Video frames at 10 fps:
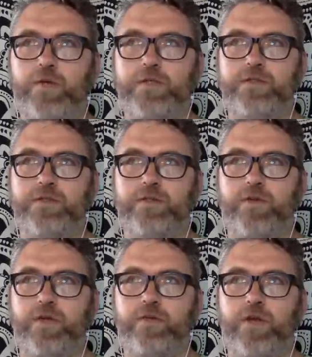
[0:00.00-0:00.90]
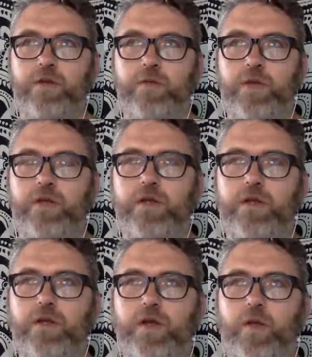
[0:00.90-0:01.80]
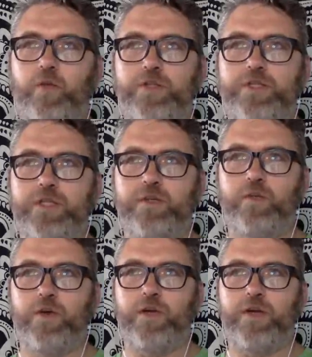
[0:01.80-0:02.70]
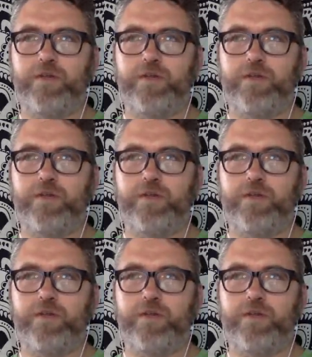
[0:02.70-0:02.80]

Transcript: who isn't a creative writer might appreciate the work.